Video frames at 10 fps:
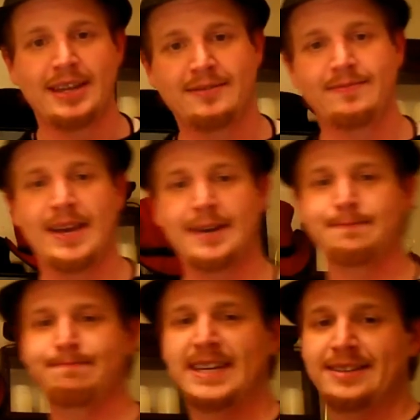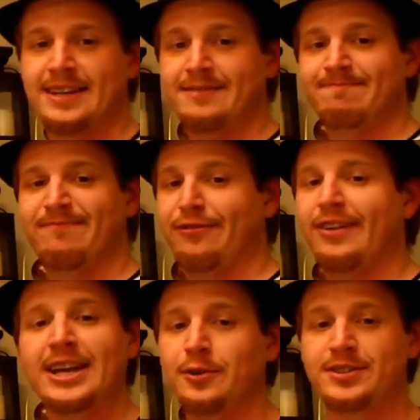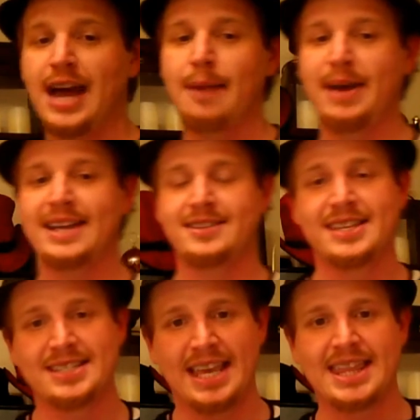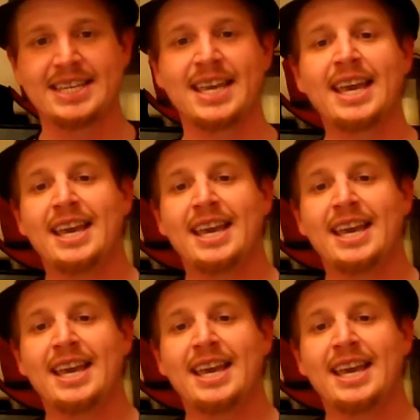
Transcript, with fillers: uh, um, and, and funny old top hats and things like this.